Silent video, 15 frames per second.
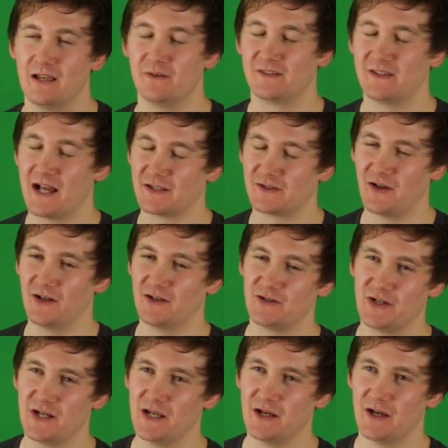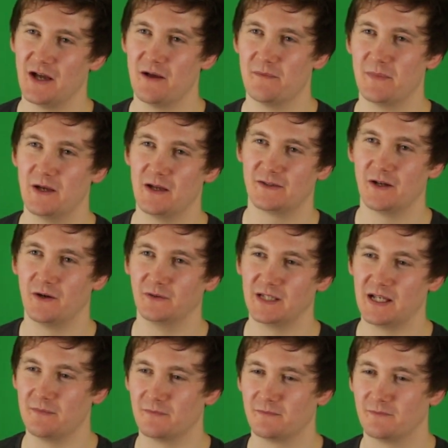It was Scientology told
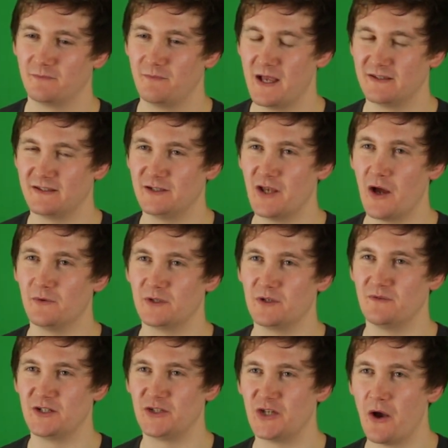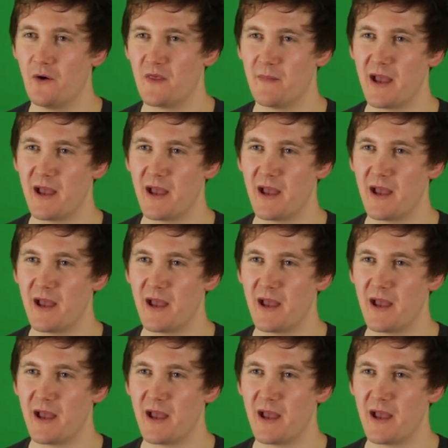him, basically, don't do this show, and they